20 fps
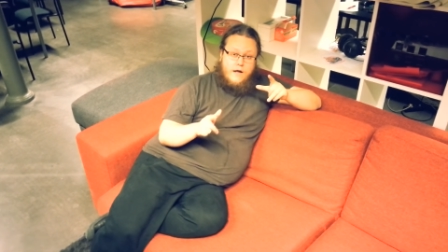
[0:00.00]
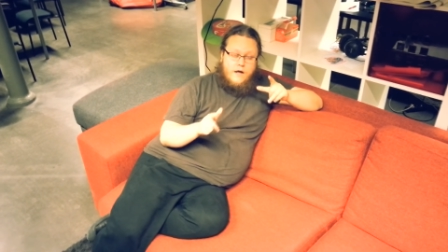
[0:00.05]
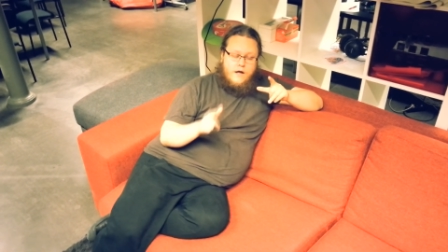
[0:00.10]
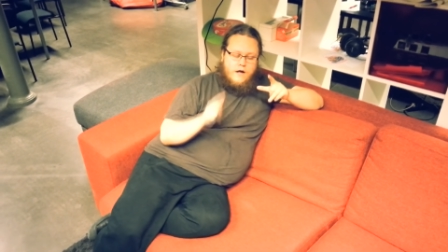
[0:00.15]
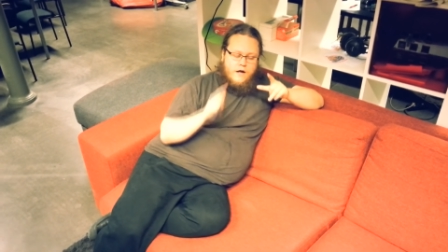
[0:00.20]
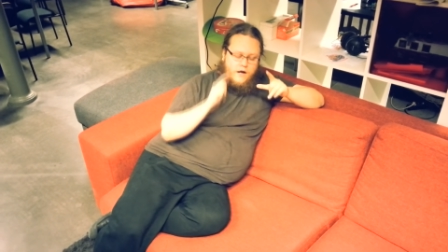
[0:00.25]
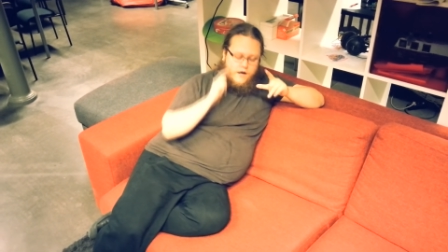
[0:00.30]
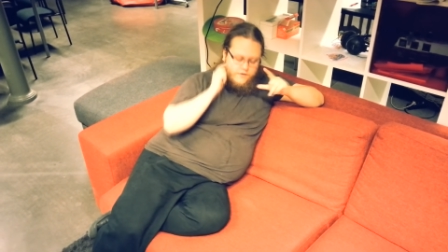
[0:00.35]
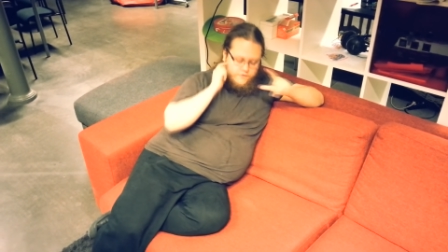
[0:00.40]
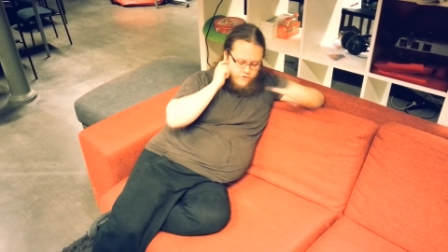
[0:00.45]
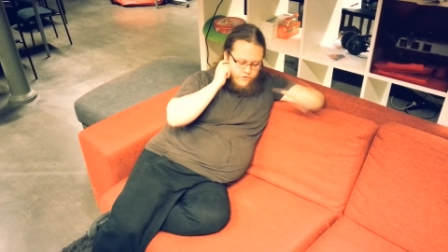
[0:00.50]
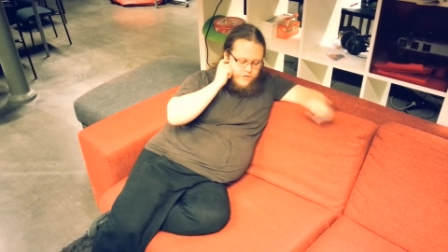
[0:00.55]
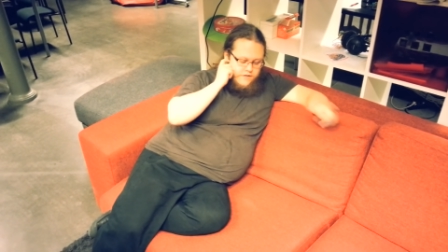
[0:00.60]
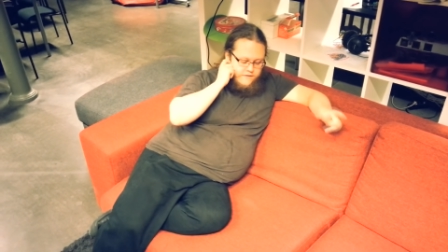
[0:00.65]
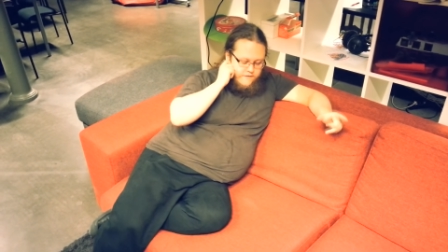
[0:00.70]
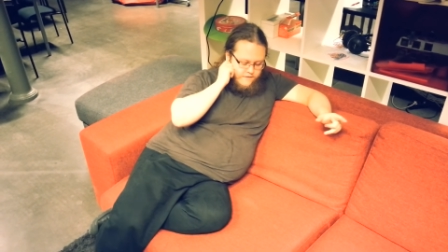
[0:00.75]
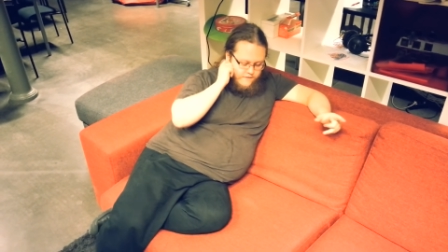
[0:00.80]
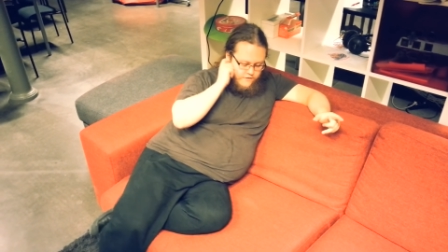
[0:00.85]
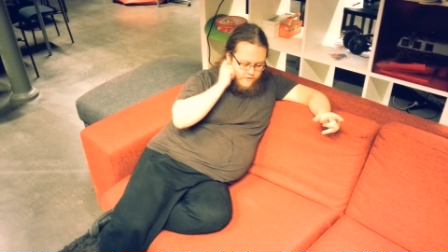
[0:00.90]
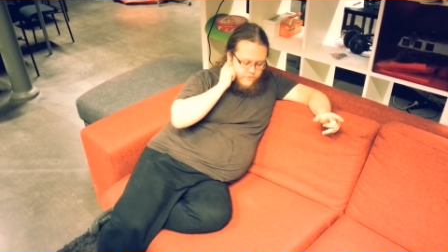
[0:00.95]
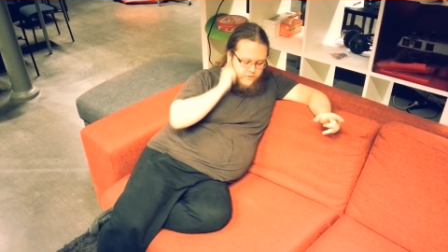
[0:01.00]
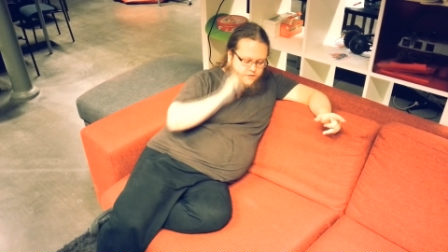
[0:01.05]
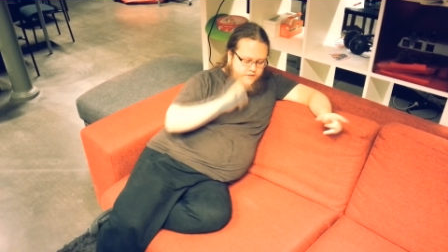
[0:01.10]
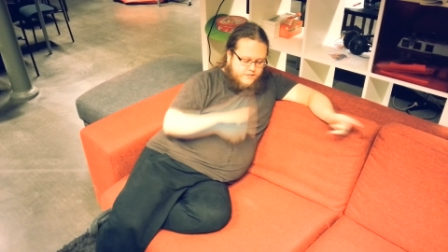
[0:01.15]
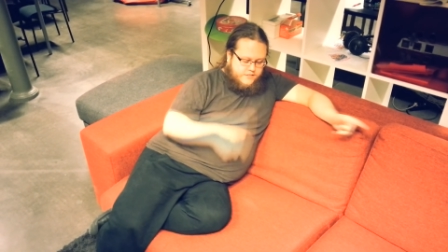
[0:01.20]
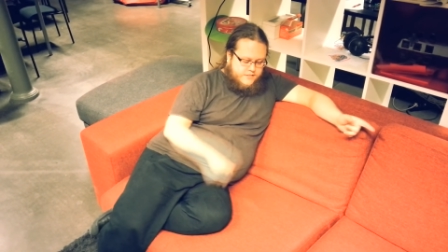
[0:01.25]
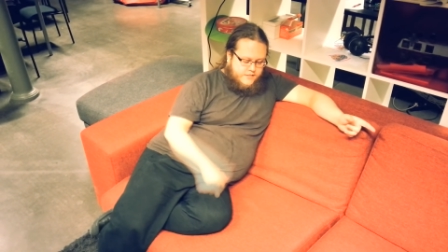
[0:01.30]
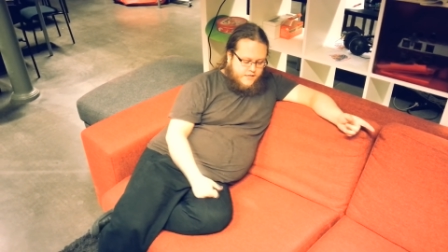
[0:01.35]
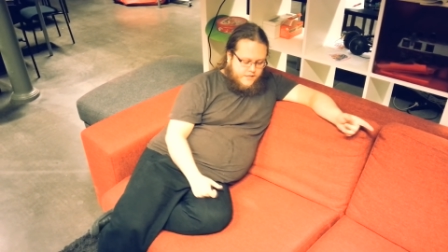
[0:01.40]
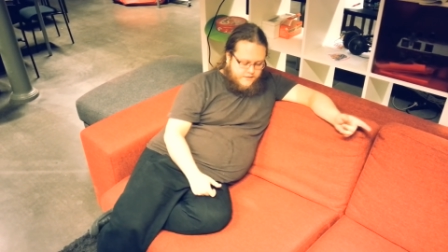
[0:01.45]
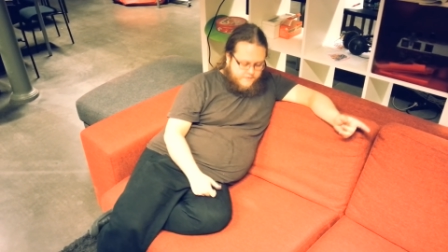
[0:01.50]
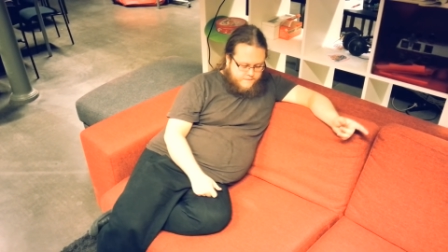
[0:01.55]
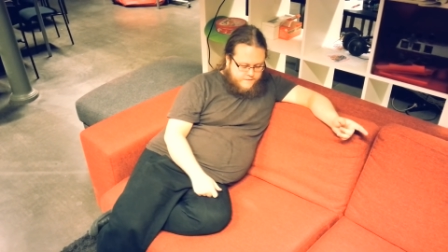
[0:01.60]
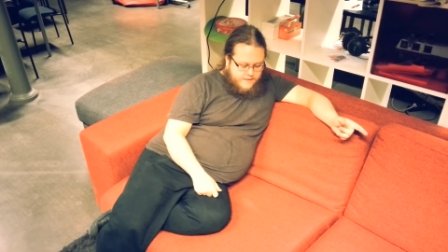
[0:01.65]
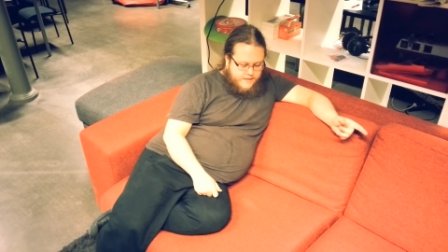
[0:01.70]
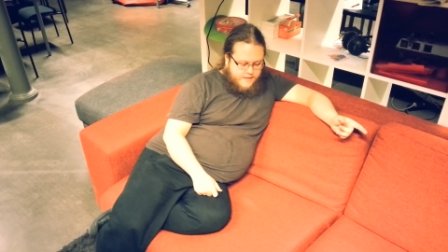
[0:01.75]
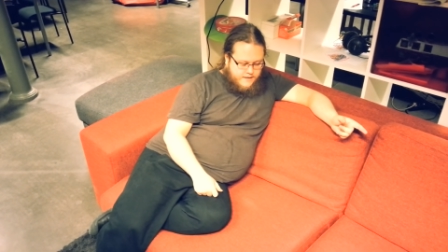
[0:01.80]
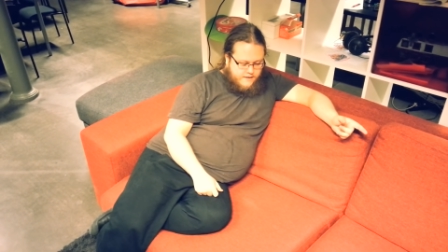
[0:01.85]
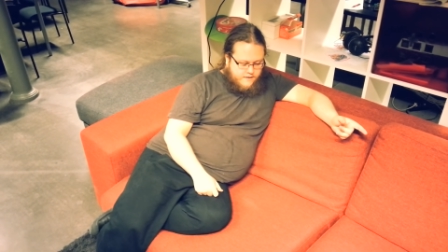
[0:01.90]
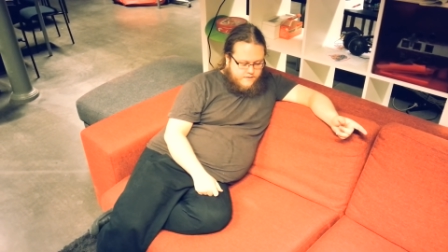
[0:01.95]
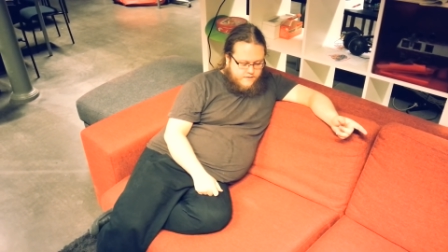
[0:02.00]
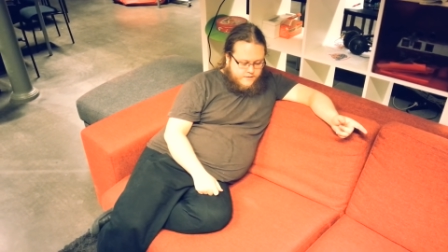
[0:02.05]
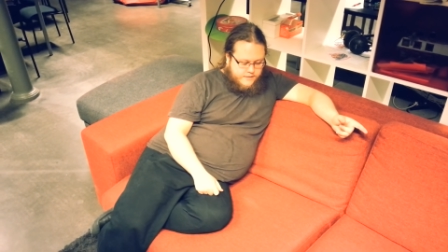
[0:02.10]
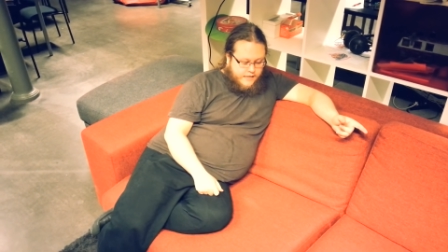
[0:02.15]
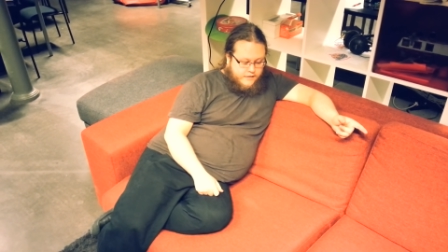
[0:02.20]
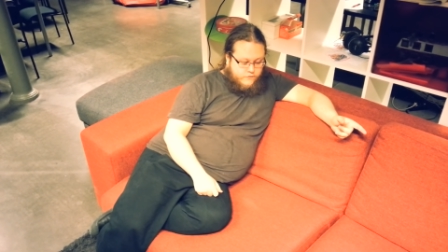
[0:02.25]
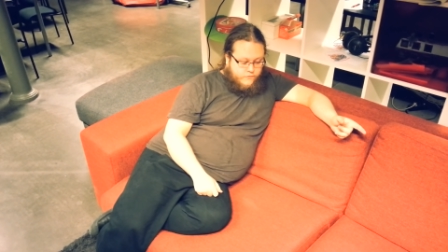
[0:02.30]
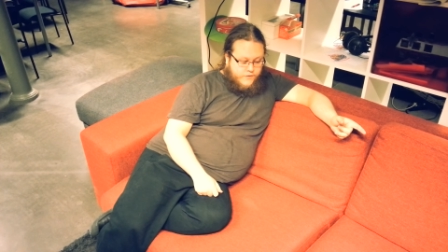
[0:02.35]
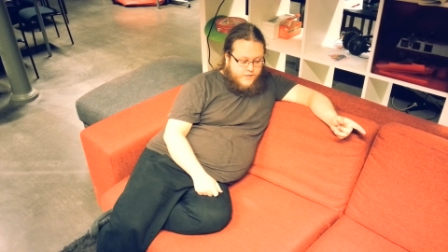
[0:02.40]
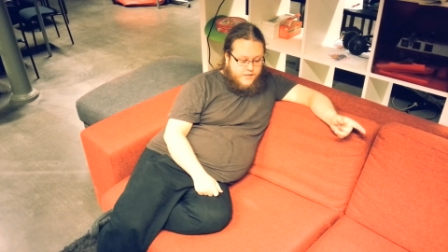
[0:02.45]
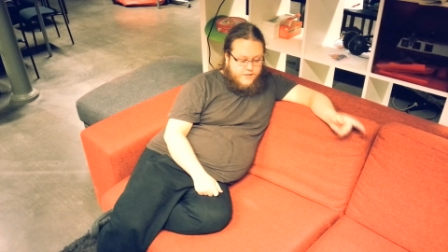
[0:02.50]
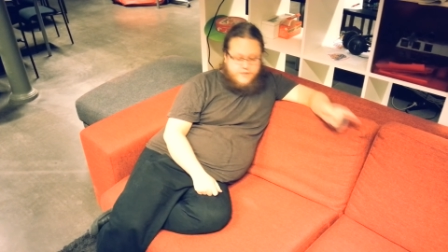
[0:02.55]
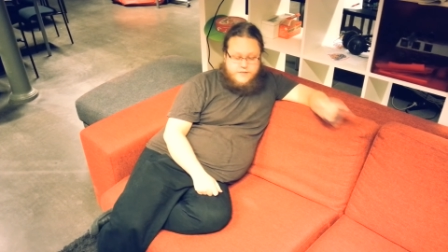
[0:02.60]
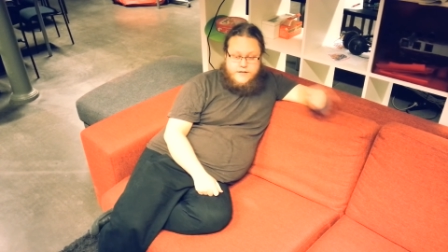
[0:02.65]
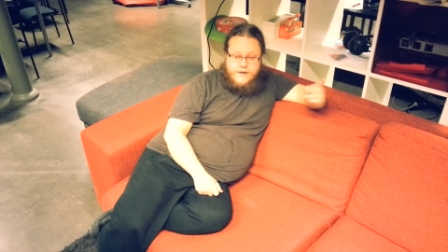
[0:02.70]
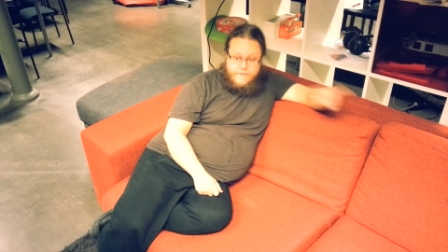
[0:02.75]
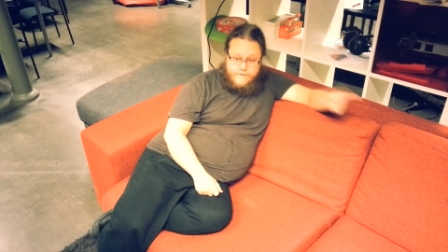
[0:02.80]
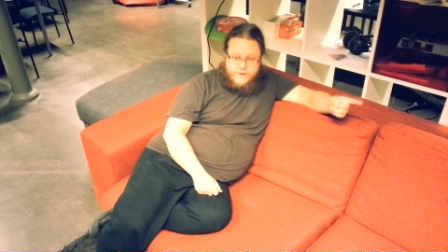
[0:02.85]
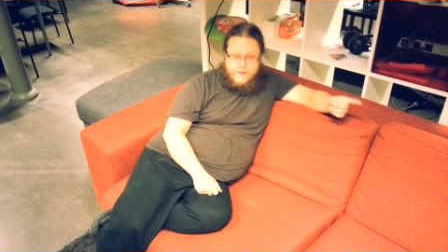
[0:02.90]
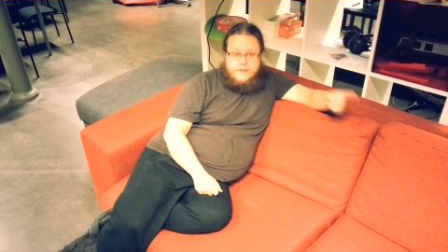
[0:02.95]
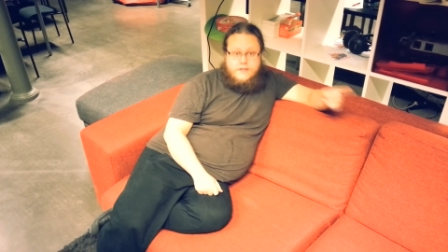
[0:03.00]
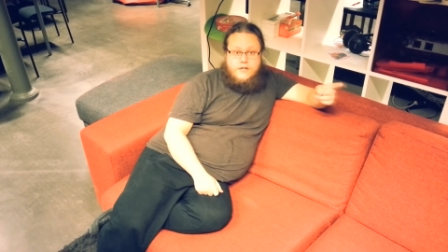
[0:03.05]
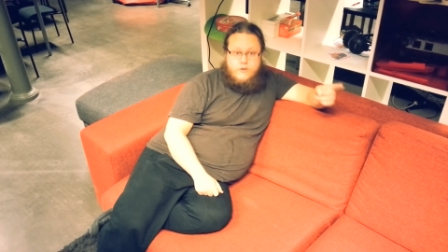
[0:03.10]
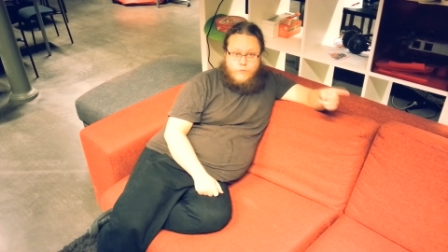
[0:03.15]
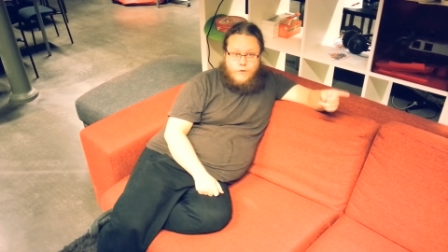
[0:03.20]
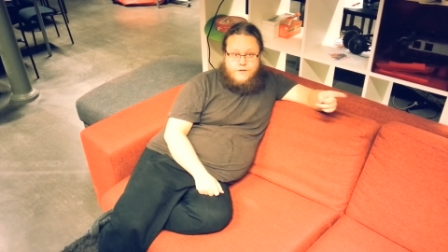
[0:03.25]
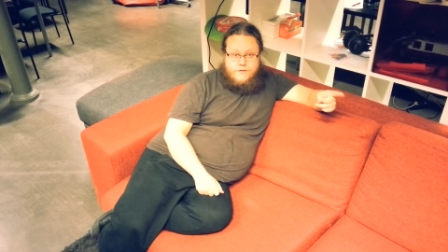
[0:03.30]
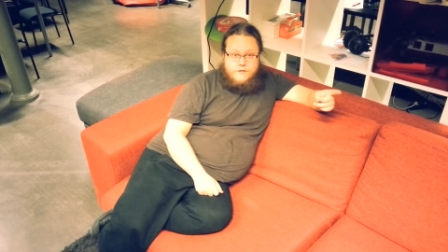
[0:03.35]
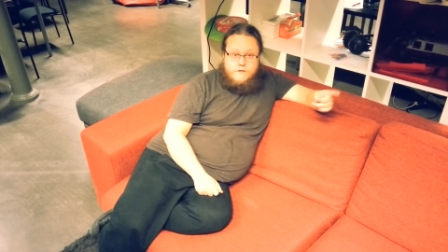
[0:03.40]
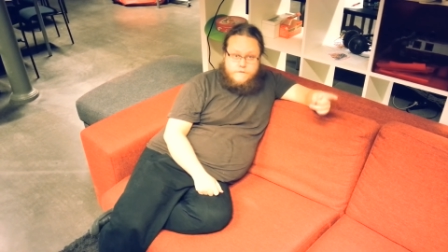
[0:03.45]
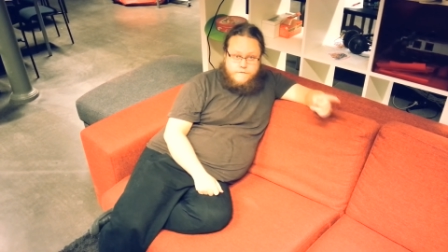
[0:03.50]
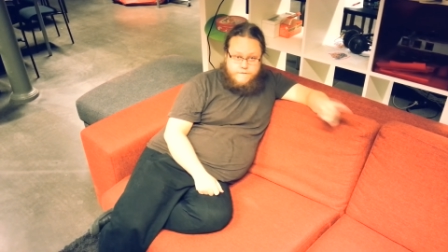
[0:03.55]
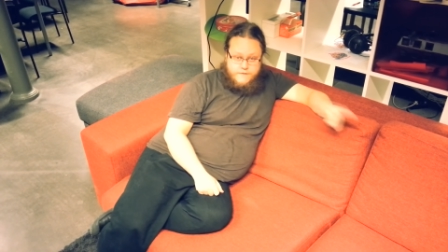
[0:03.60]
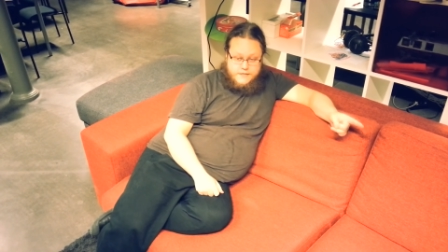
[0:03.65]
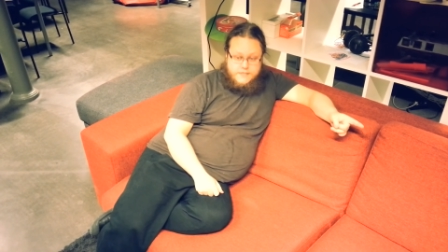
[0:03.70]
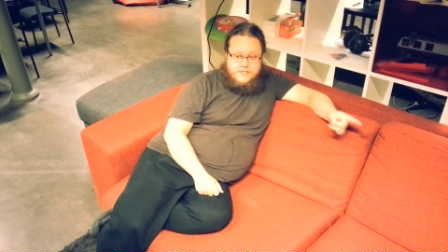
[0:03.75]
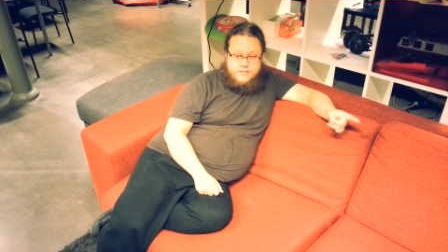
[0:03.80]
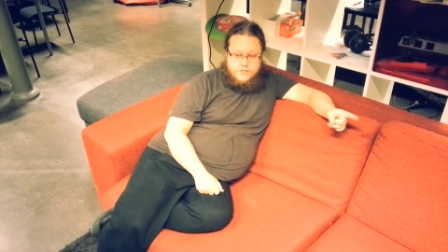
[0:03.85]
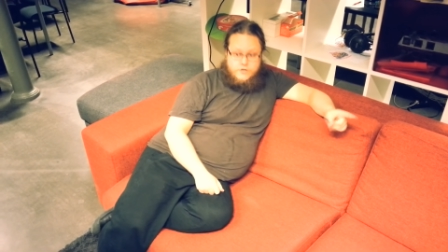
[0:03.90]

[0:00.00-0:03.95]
uh, Unity, Unity side thing that we definitely want to fix.